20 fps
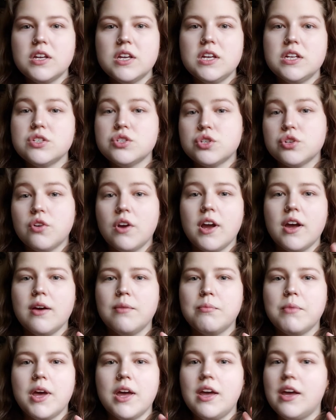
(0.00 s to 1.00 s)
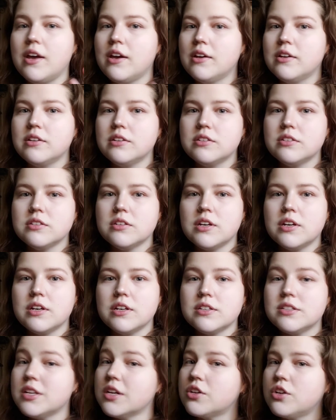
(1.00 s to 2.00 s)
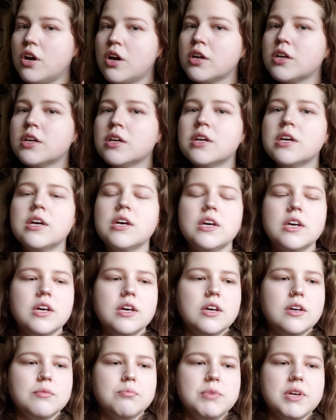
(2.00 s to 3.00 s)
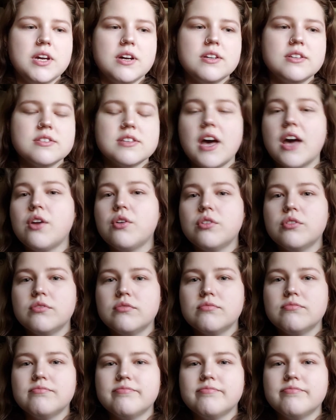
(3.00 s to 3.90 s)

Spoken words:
Instagram and TikTok, because I don't